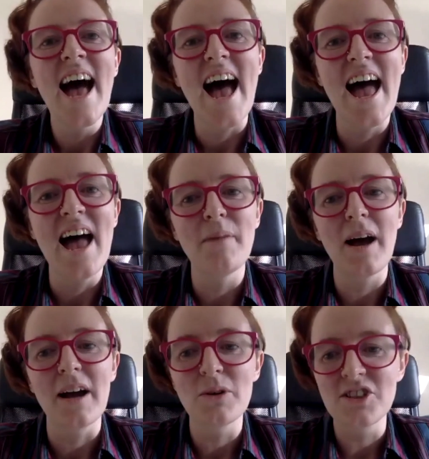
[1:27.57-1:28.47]

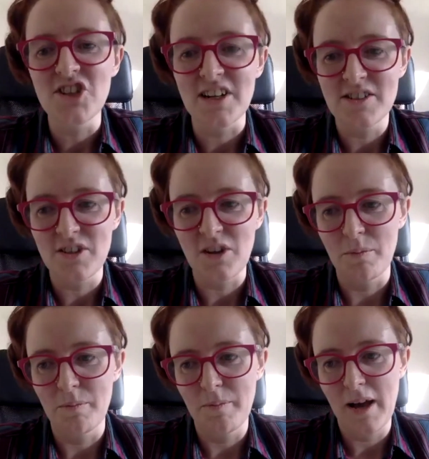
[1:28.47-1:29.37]
I'm going to share
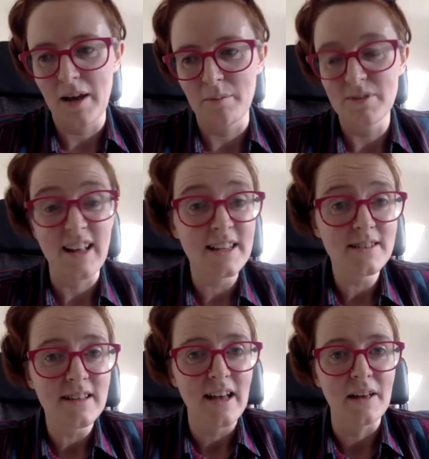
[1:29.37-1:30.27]
some
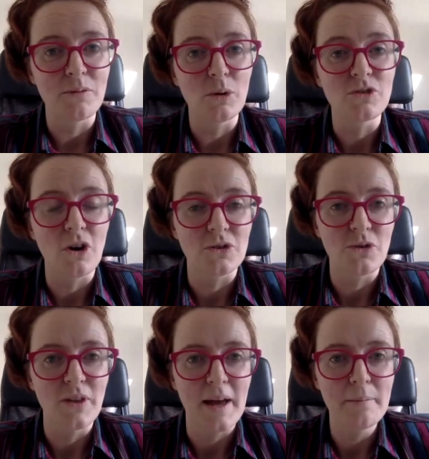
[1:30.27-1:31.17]
slides and we'll talk
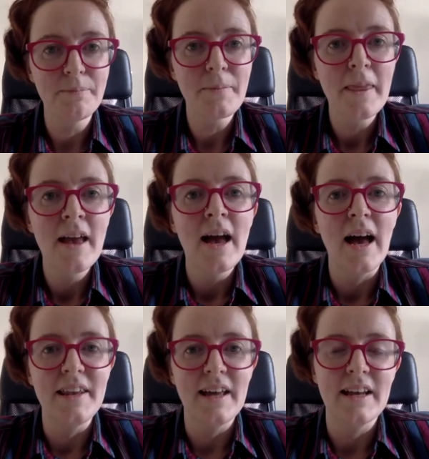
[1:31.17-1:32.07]
through them.
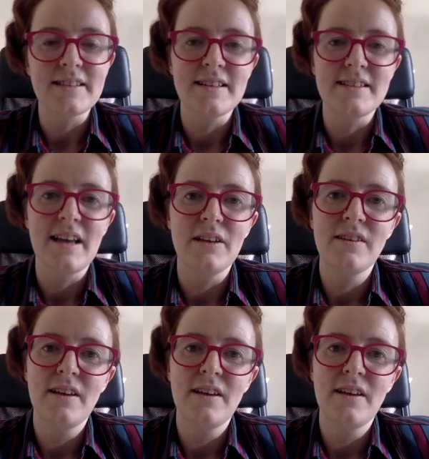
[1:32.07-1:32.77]
And then, as I said,